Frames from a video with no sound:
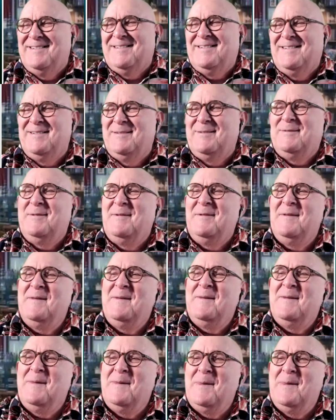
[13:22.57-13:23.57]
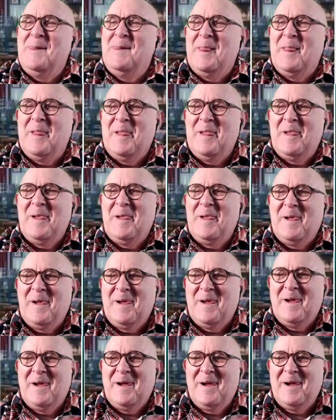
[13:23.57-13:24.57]

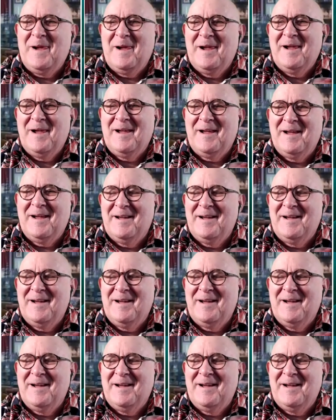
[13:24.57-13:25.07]
[no speech]